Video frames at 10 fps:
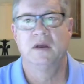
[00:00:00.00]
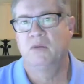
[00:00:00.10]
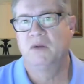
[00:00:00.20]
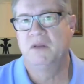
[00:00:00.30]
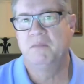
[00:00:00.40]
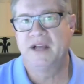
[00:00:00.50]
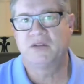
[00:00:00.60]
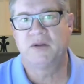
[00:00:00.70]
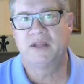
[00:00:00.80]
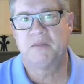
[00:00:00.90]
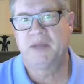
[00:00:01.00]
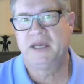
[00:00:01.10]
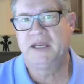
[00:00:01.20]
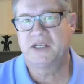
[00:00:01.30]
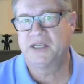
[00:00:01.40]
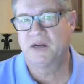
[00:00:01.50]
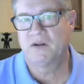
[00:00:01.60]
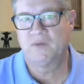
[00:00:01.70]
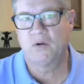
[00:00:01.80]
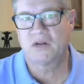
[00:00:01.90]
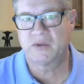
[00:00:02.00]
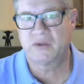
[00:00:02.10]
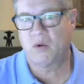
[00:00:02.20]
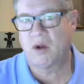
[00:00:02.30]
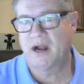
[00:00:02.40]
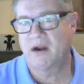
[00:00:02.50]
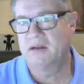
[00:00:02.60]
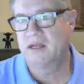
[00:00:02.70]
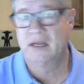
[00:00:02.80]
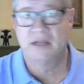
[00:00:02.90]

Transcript: When measuring the peak shear force required